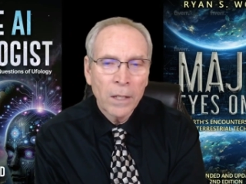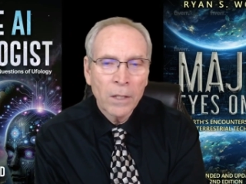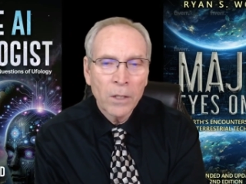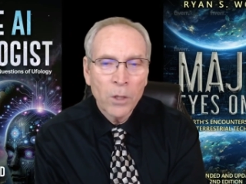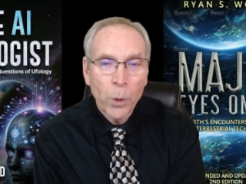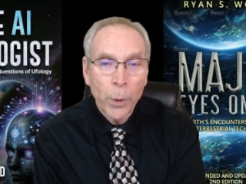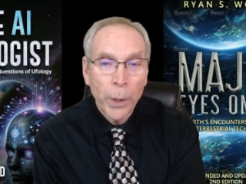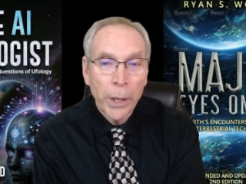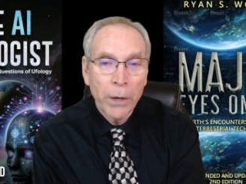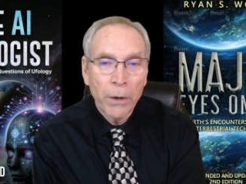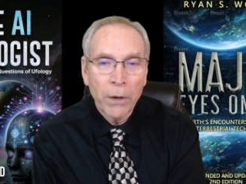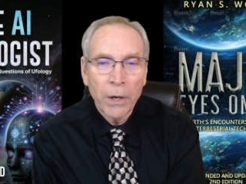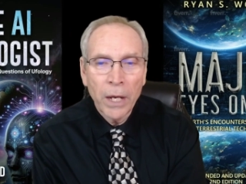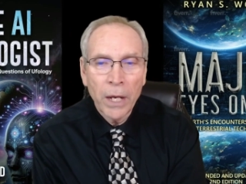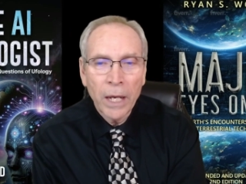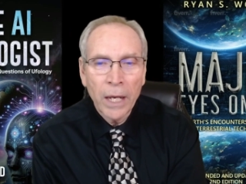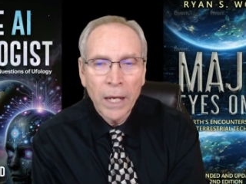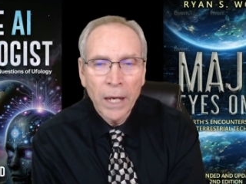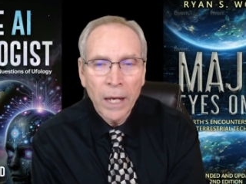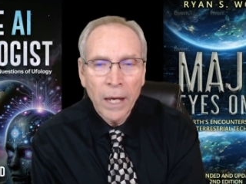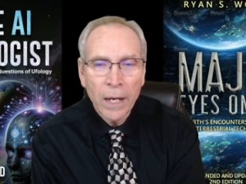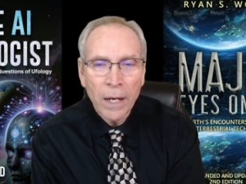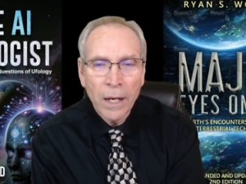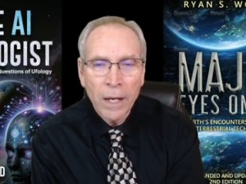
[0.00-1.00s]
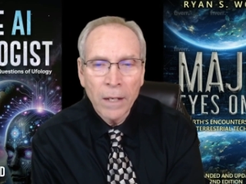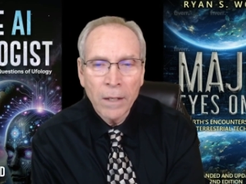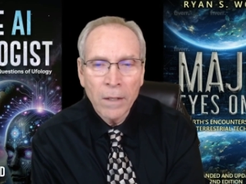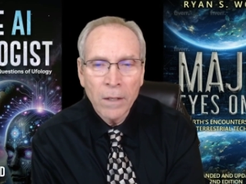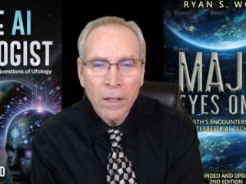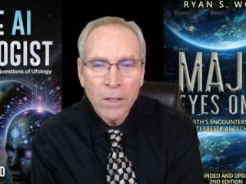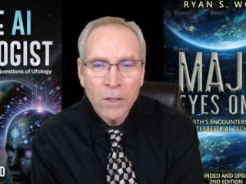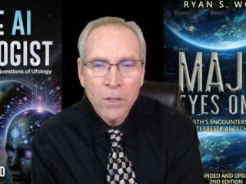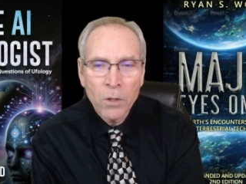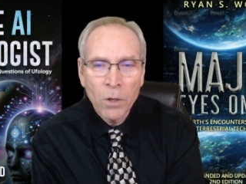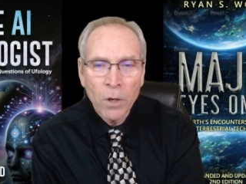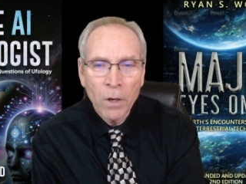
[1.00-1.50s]
querying it
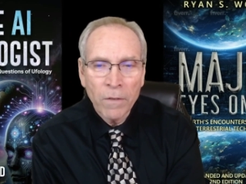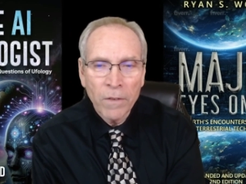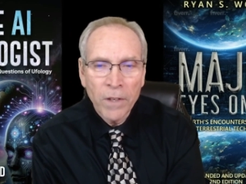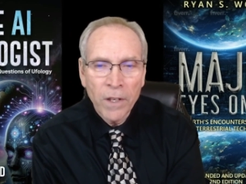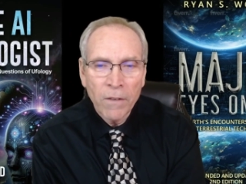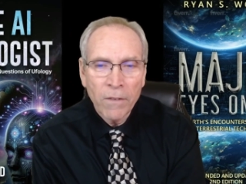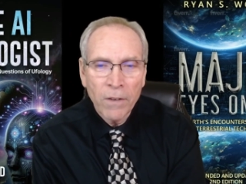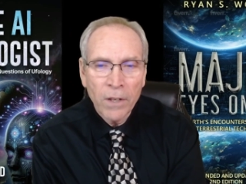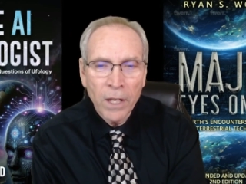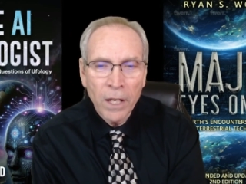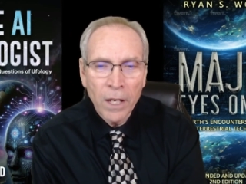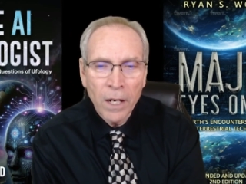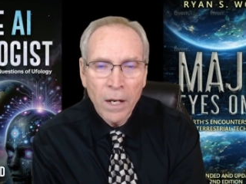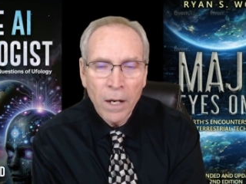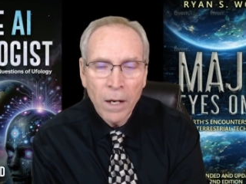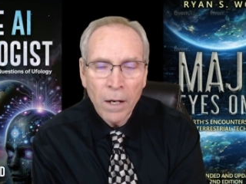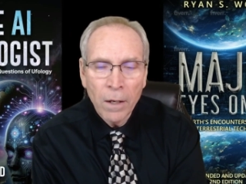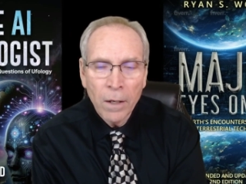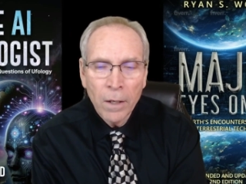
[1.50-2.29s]
and sort of giving it a